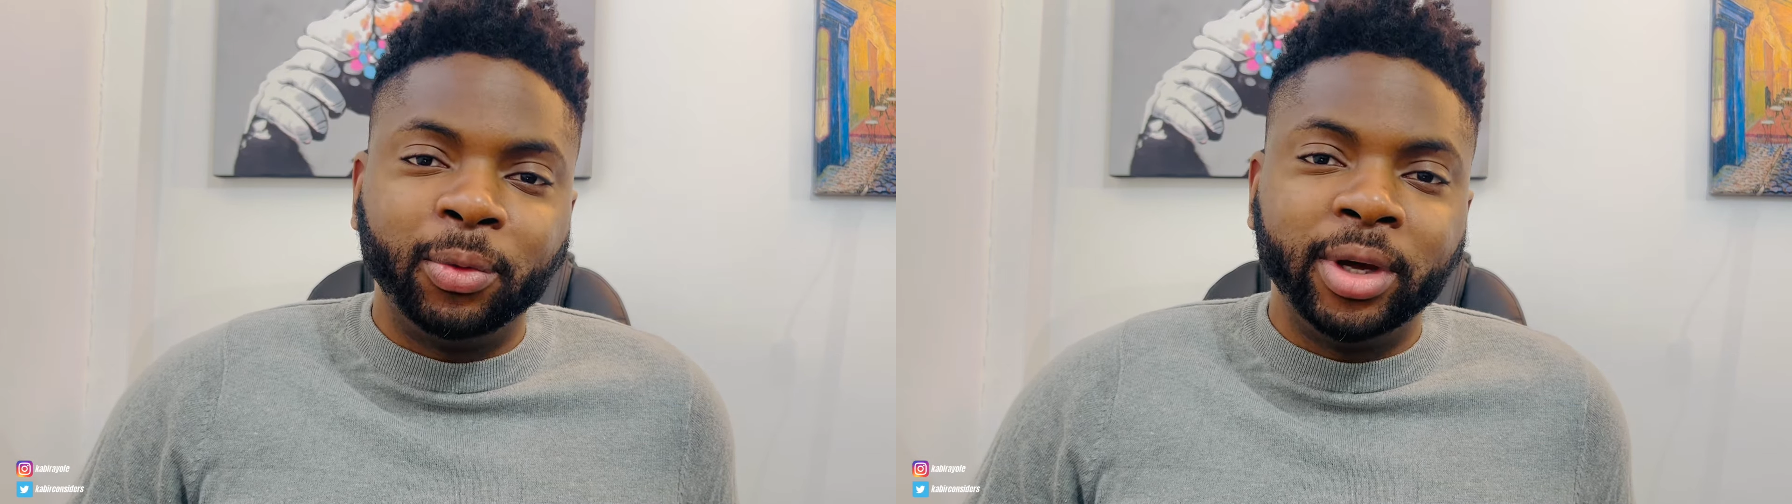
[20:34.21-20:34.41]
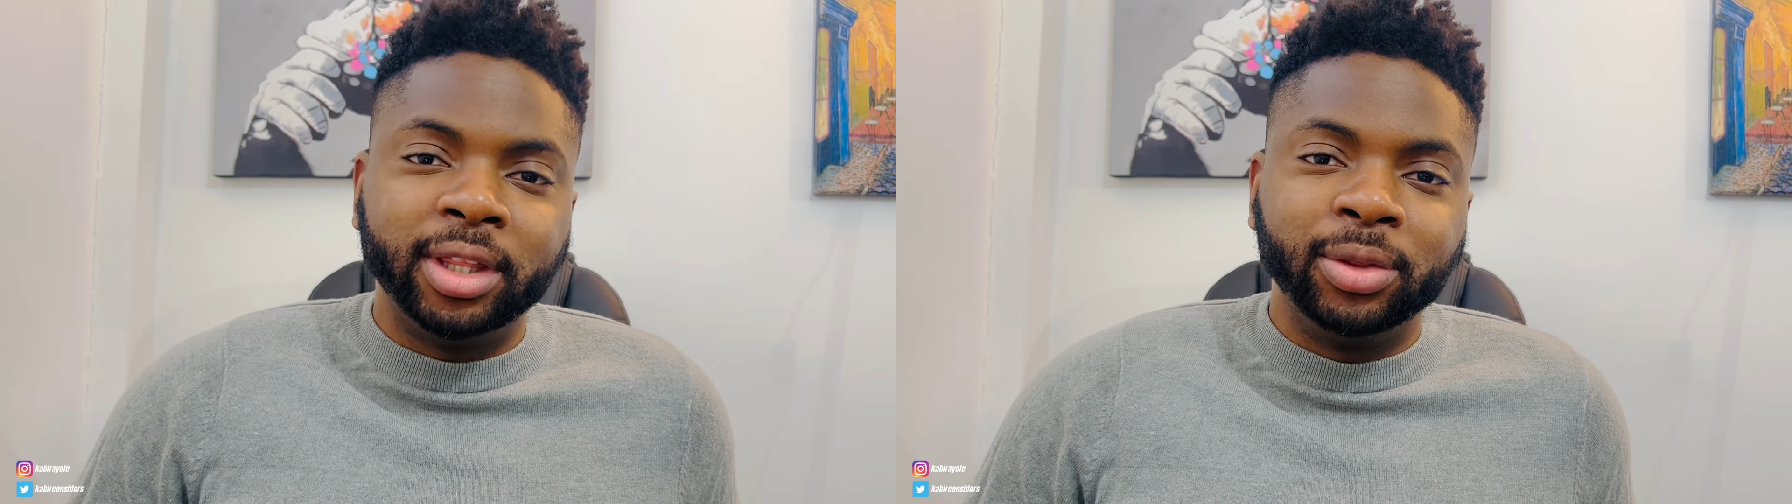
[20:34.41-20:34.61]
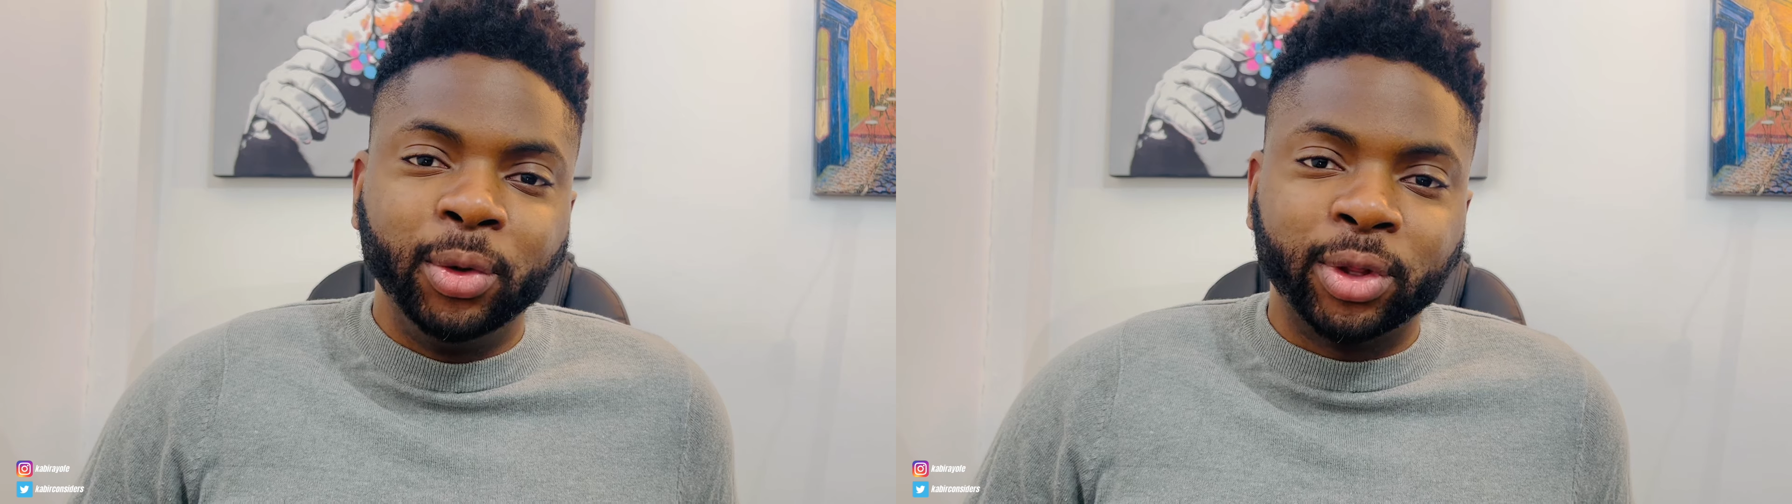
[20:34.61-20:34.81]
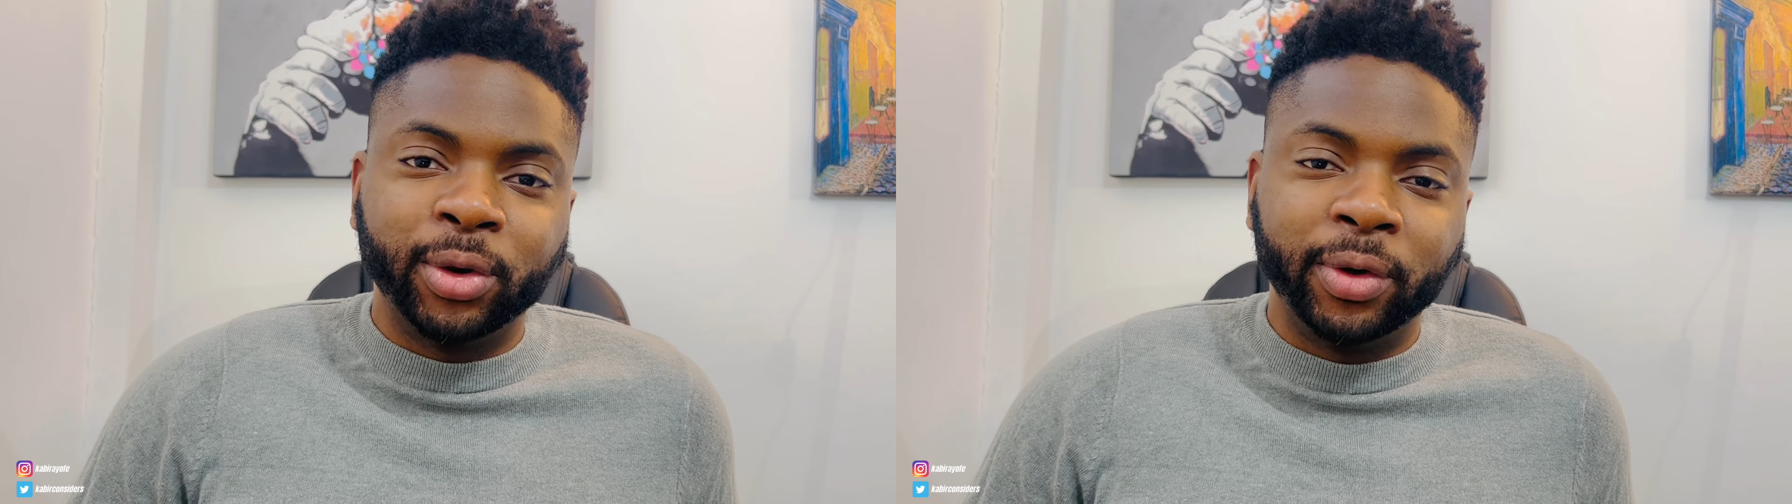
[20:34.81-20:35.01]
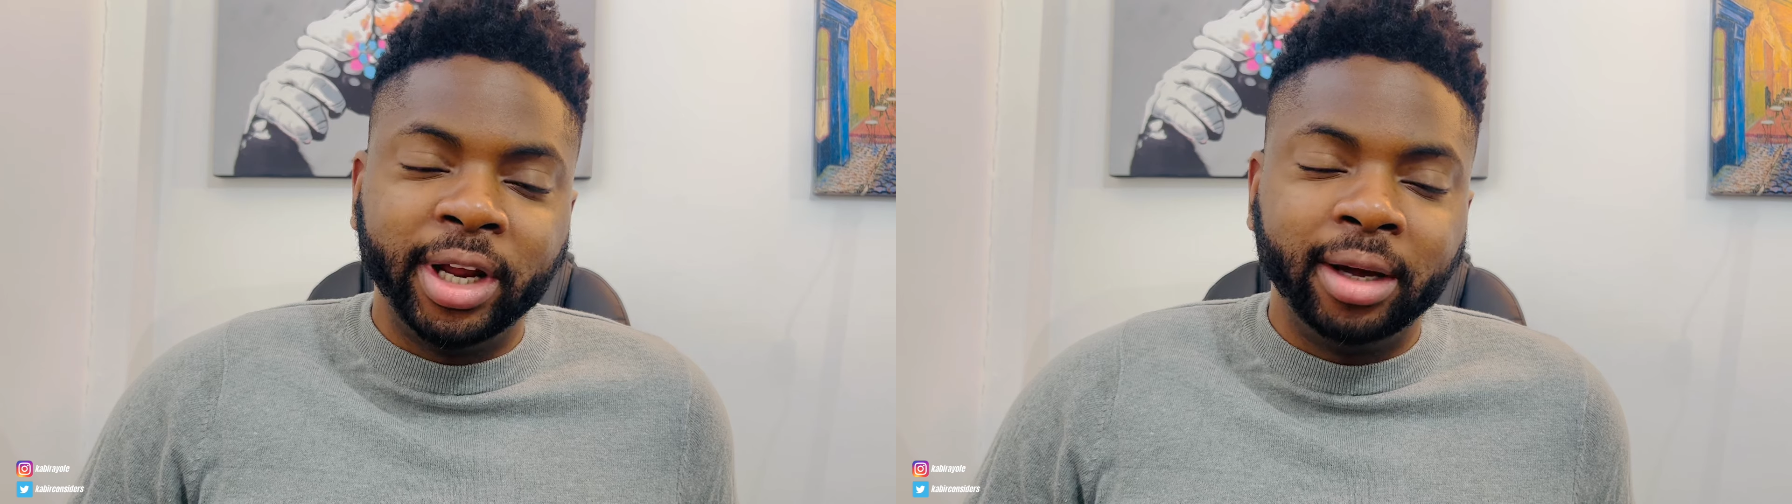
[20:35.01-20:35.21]
with North
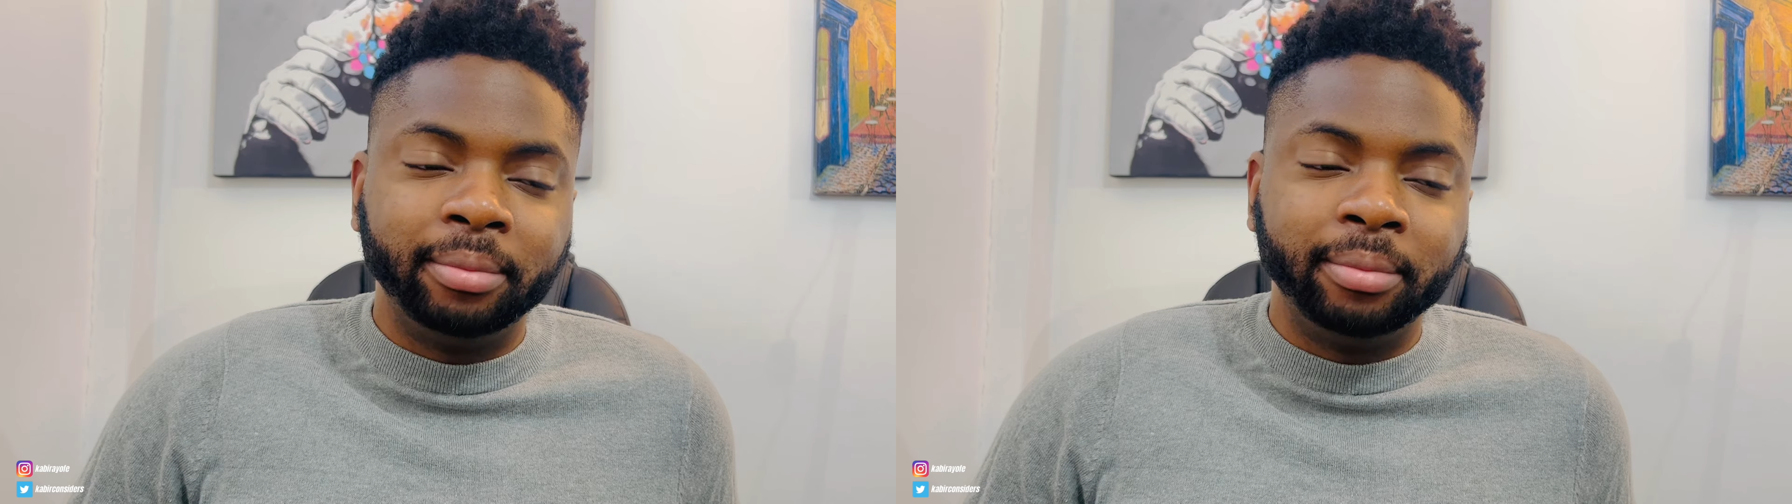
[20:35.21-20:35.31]
Korea,